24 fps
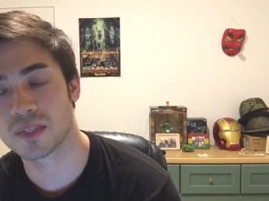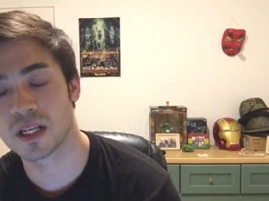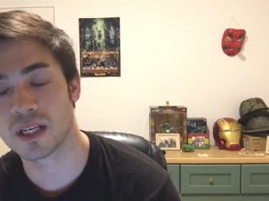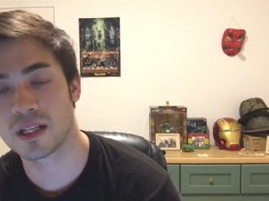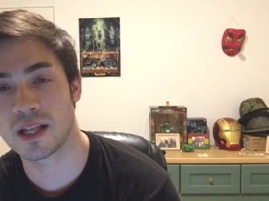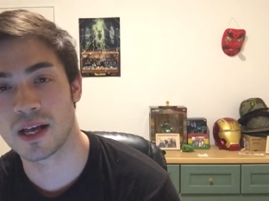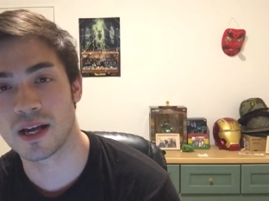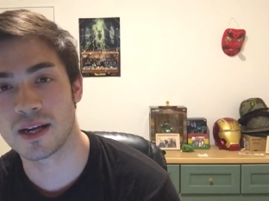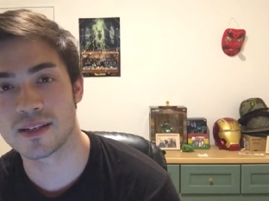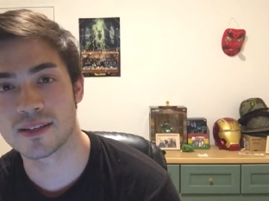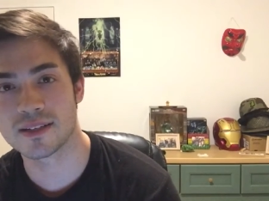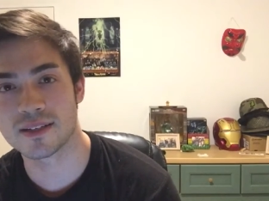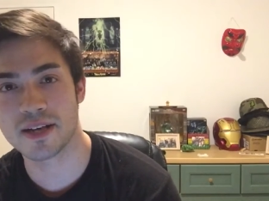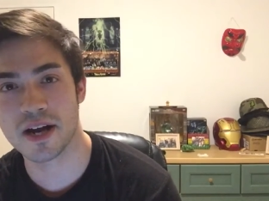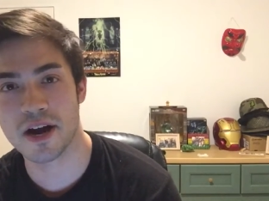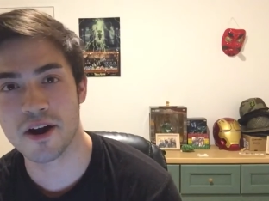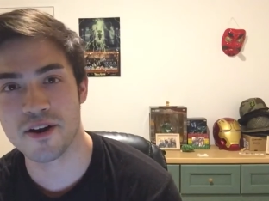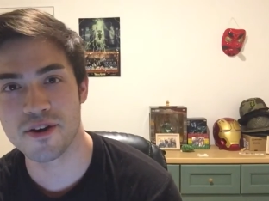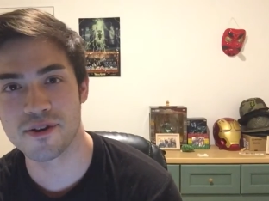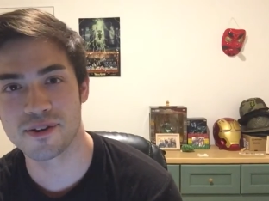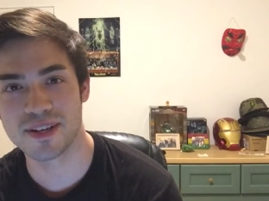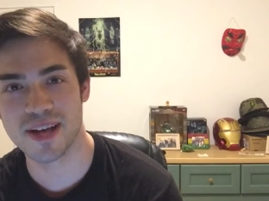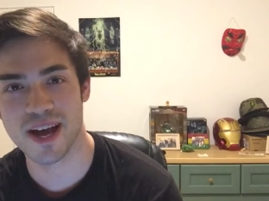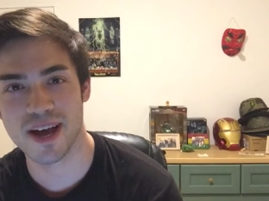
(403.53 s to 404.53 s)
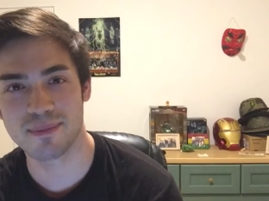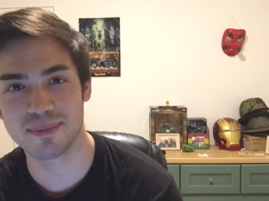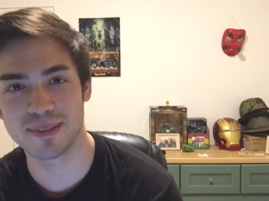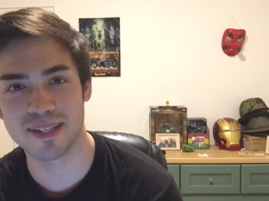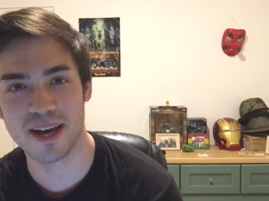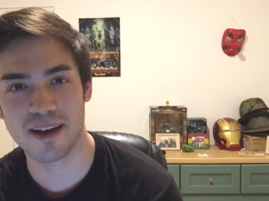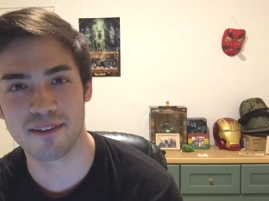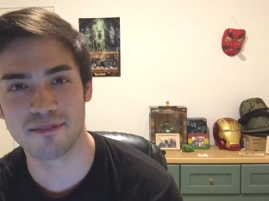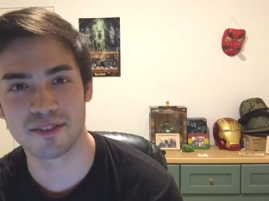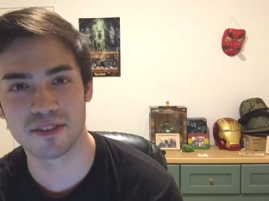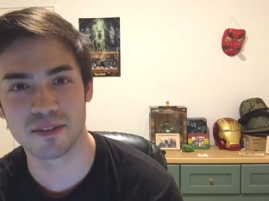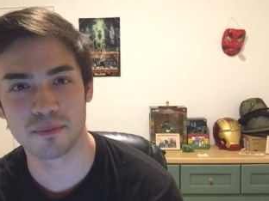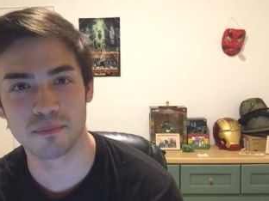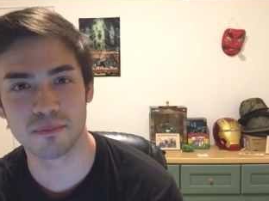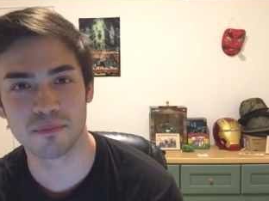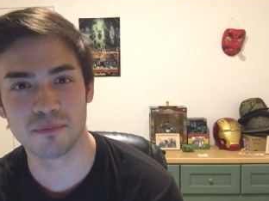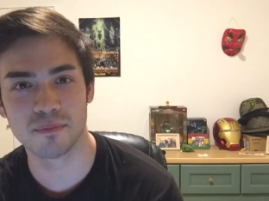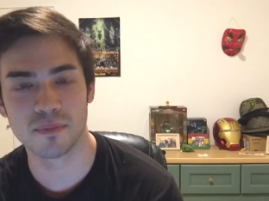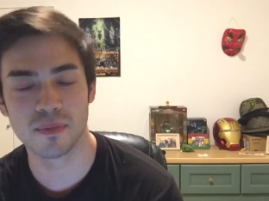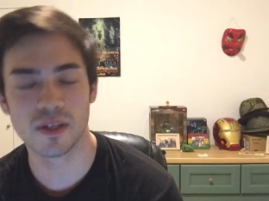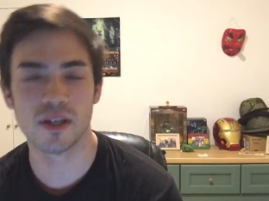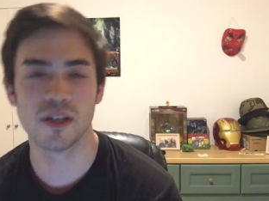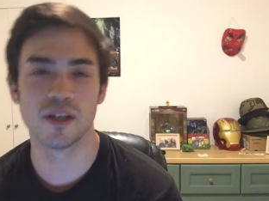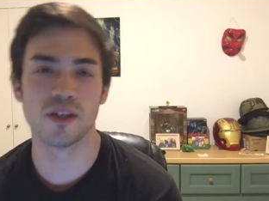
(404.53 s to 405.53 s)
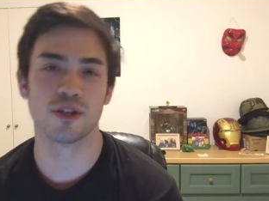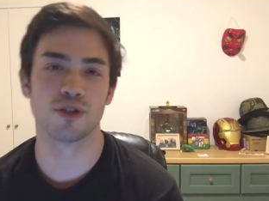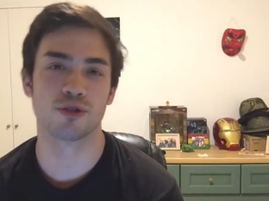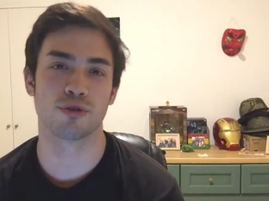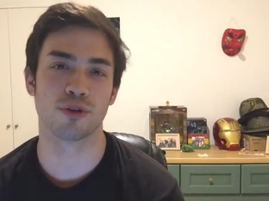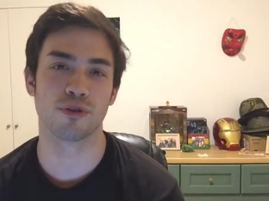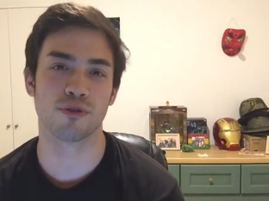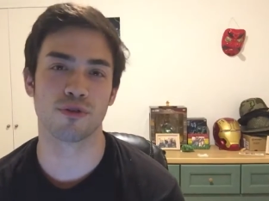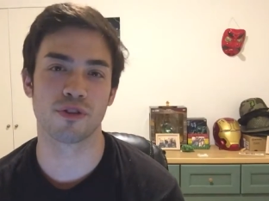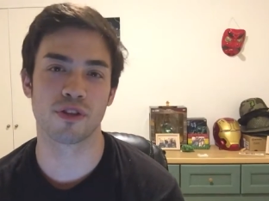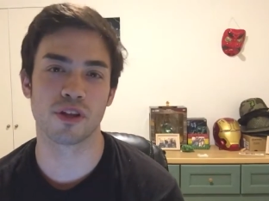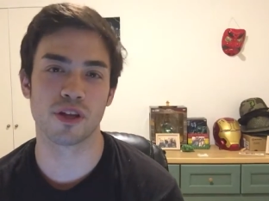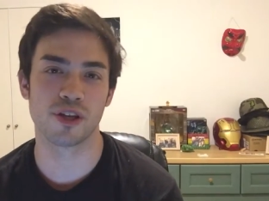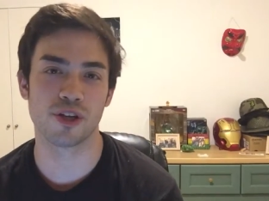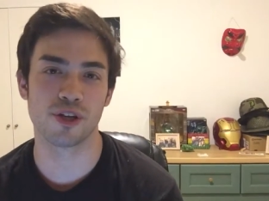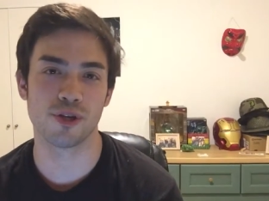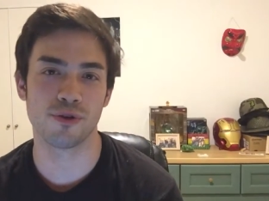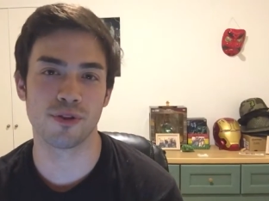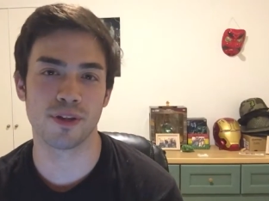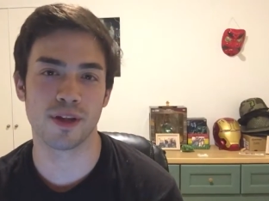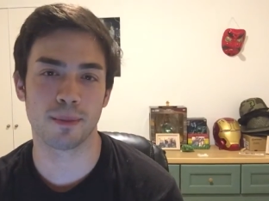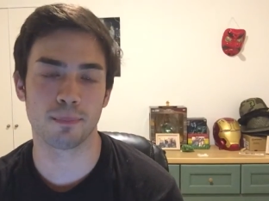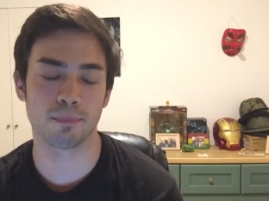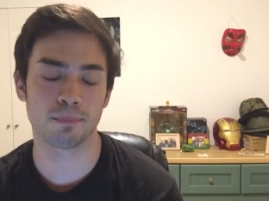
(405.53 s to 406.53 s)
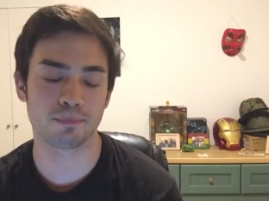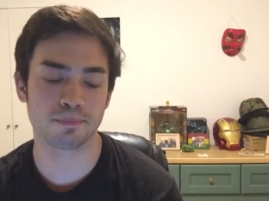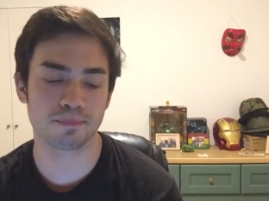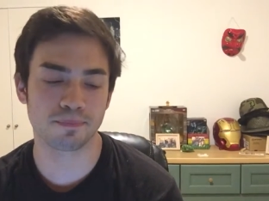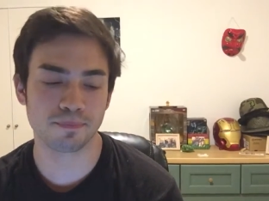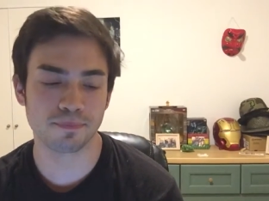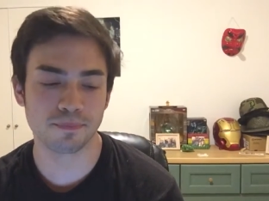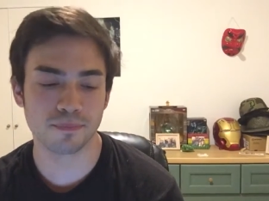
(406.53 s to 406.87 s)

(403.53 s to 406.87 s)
a lot of stereotypes have some truth to them.